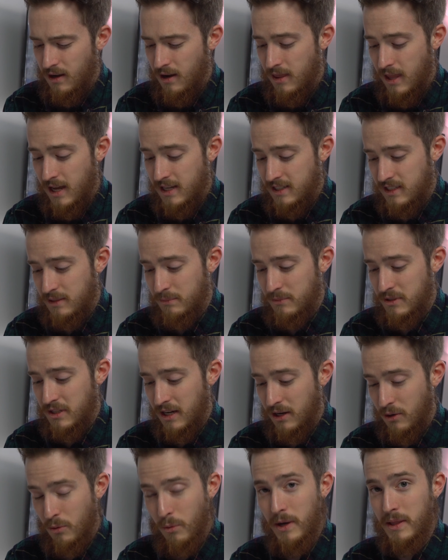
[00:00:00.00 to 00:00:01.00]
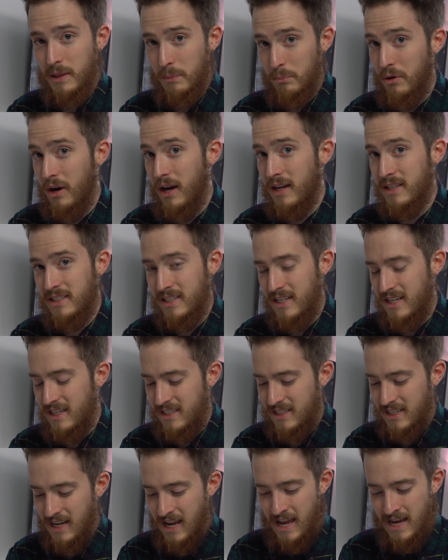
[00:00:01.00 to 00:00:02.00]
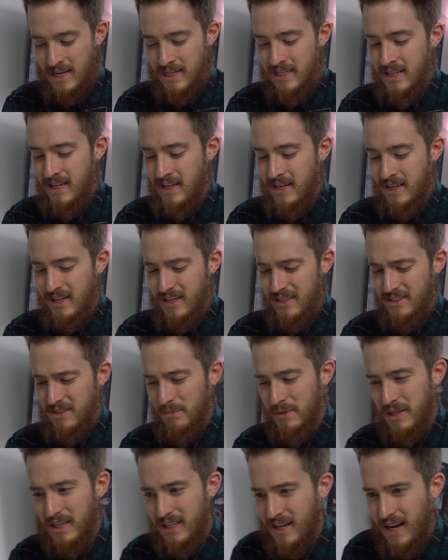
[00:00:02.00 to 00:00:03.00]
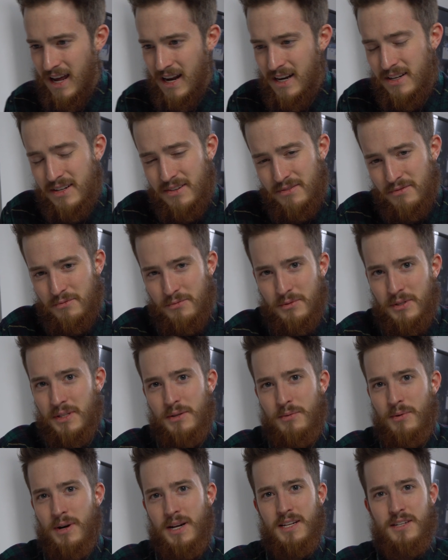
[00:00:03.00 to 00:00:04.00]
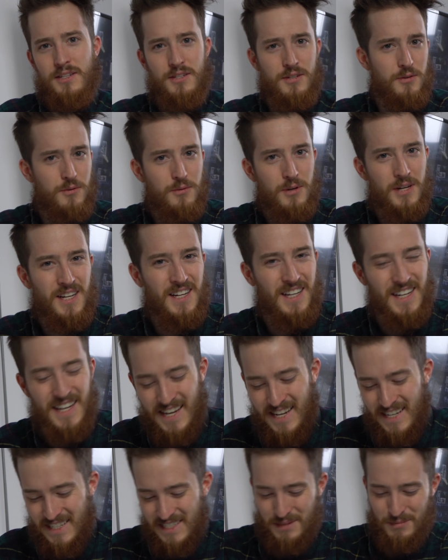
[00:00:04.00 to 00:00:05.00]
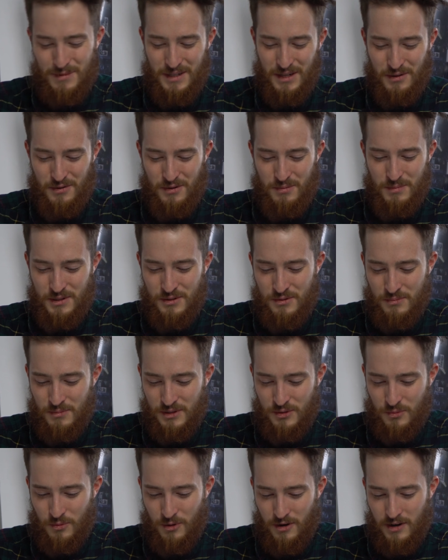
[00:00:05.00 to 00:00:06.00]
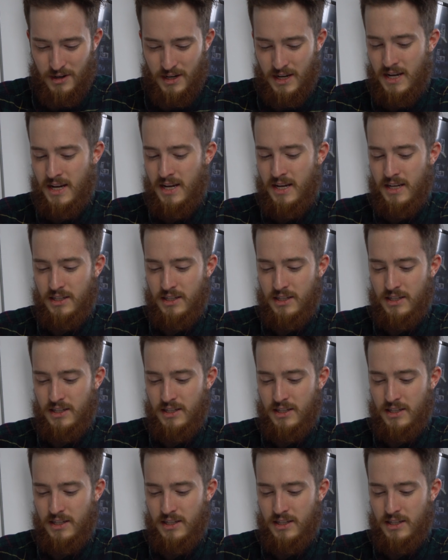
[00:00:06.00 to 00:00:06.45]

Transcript: That seems like quite the process and something that I didn't really want to do. Seems like a little bit too much work.